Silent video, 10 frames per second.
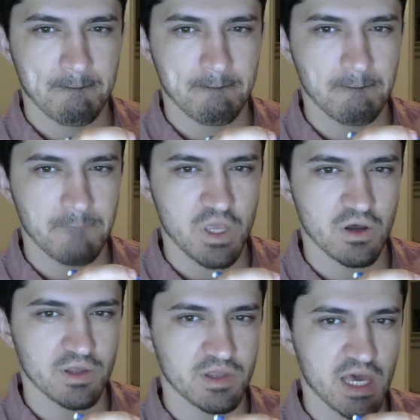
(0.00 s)
Beyond
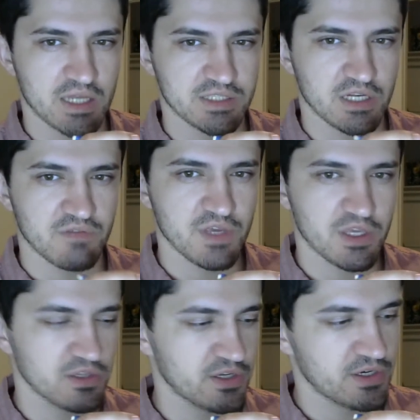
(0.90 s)
that is the
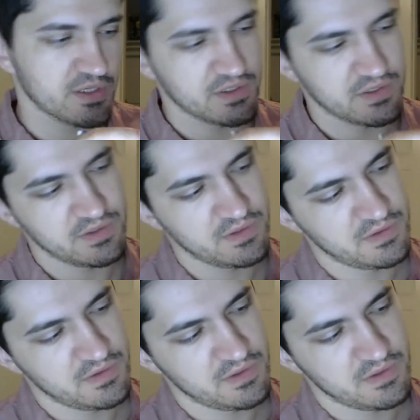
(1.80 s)
navicular.
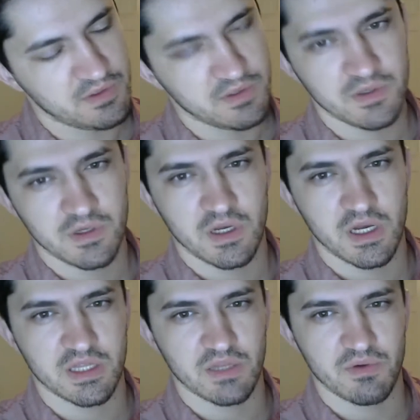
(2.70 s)

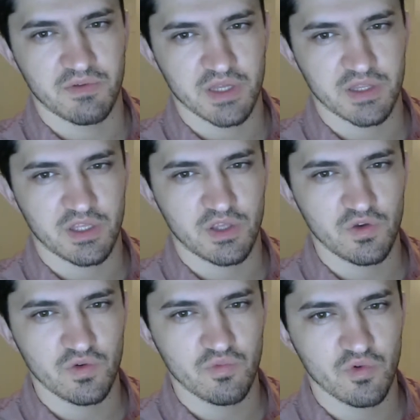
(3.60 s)
Then we've got the
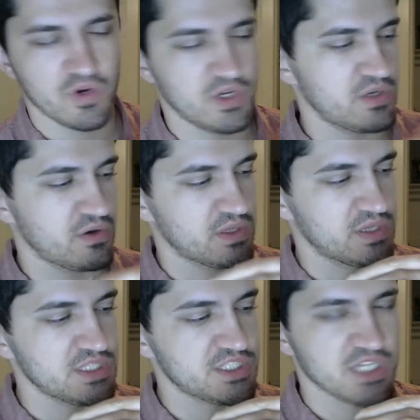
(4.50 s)
cuboid on this
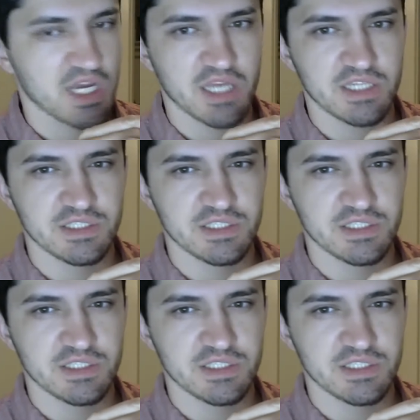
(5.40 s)
side.